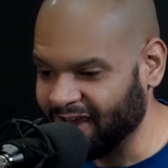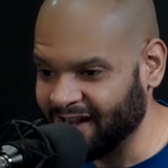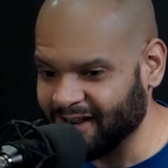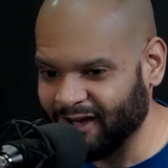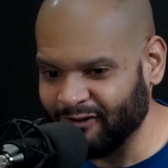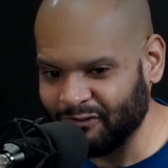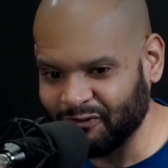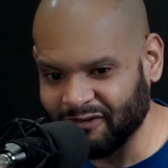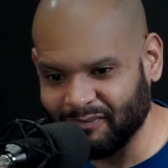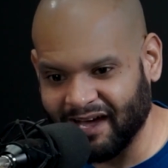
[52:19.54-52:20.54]
end it off
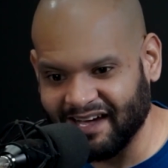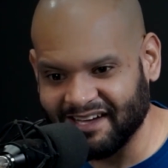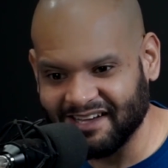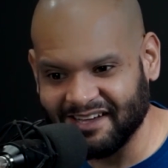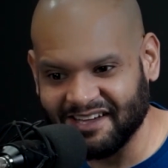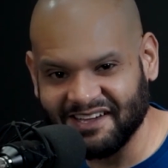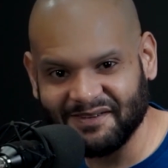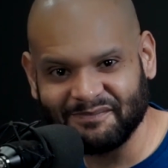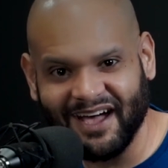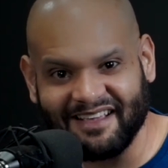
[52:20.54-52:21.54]
with
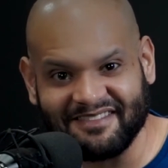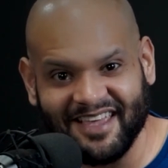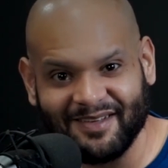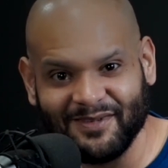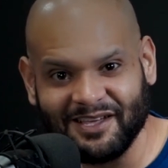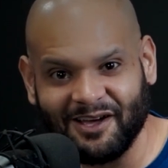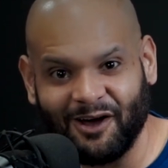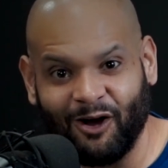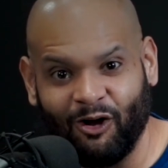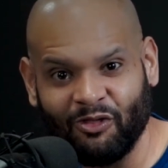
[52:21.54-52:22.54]
my segment
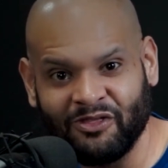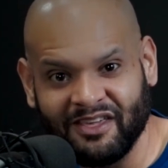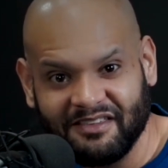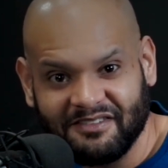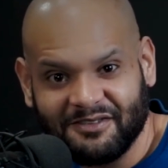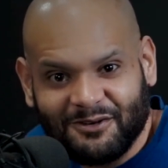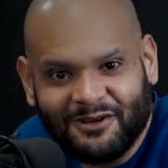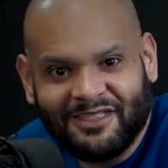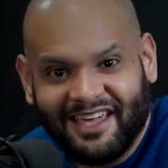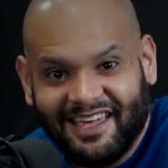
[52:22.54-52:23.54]
called This or
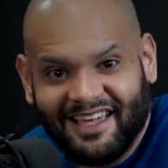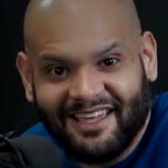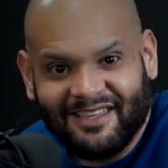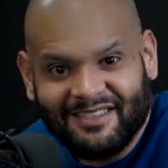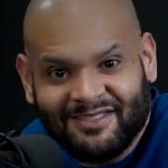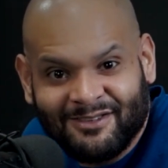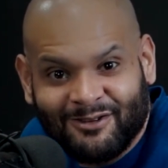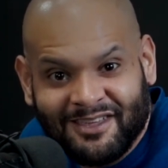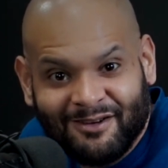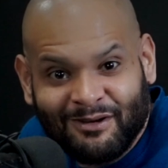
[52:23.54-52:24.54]
That. You
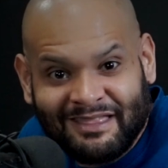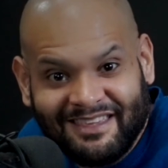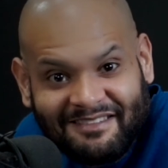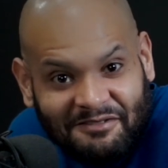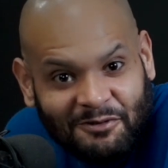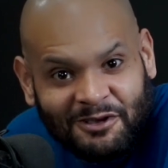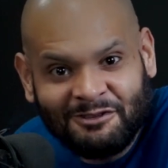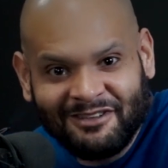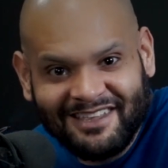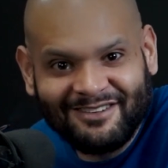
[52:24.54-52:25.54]
can get with this or you
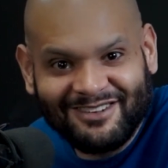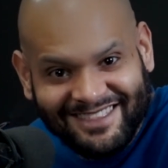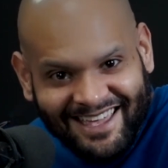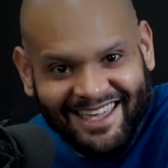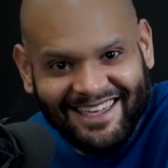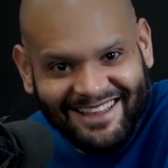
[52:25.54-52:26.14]
can get with that.